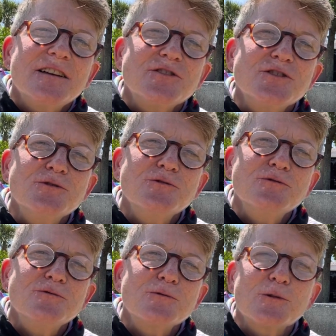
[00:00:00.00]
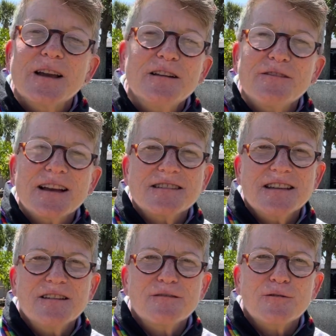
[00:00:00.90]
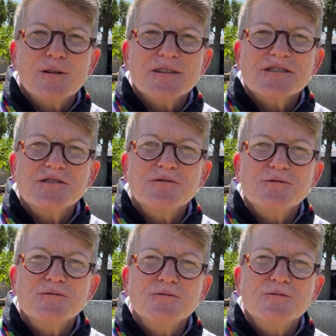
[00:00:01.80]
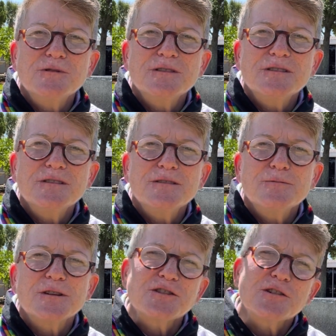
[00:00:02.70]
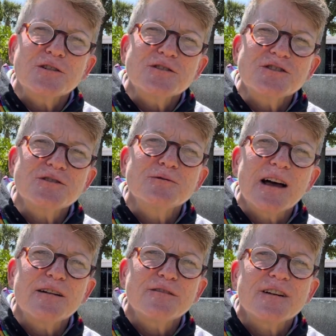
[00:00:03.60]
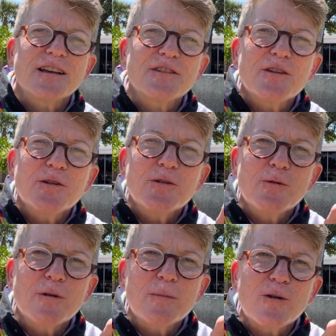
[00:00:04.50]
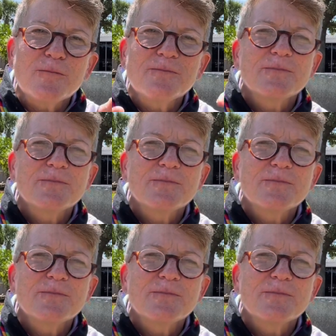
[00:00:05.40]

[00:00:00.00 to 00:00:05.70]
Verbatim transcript: to create a vaccine for us to return to life as normal.